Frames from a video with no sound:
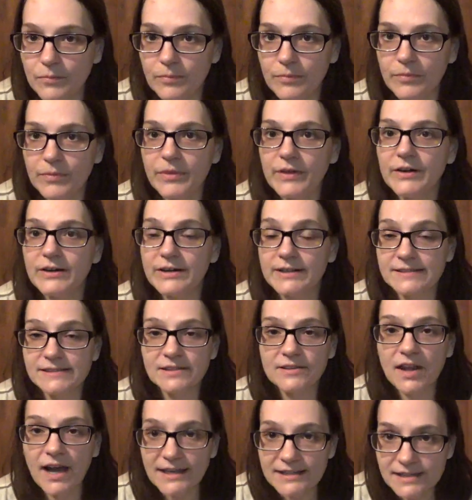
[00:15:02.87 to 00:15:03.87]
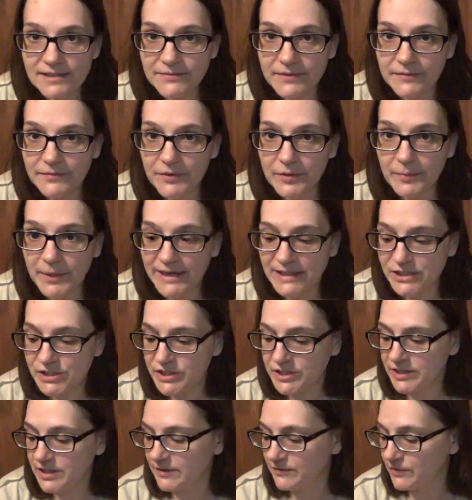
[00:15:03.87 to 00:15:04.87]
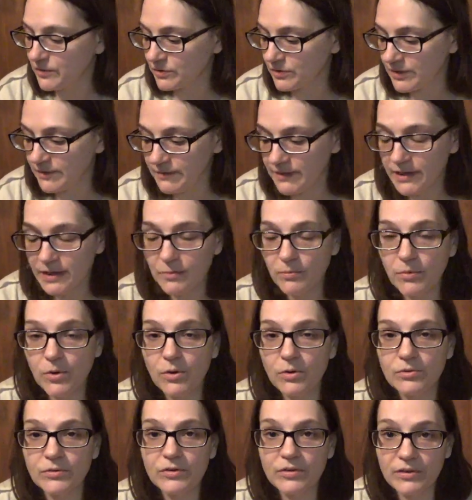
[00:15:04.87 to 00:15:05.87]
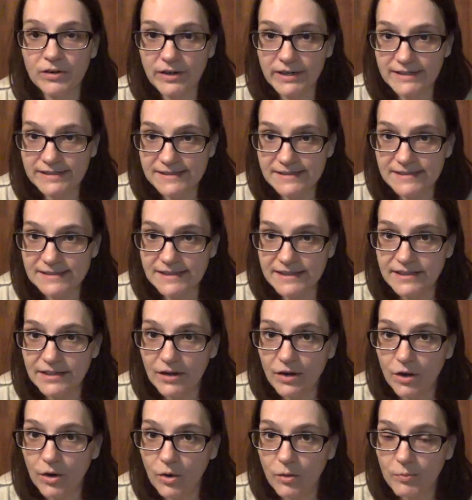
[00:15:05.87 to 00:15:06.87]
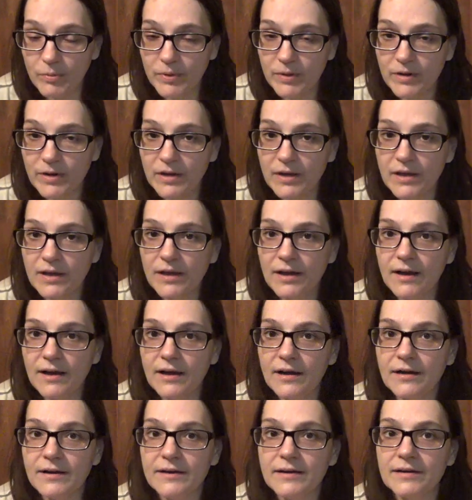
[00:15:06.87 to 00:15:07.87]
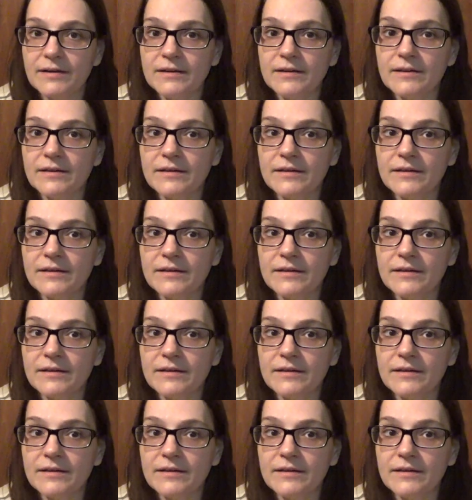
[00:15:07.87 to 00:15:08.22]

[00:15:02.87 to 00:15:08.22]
There is lots of information. If you're living in mold, there is indeed hope. I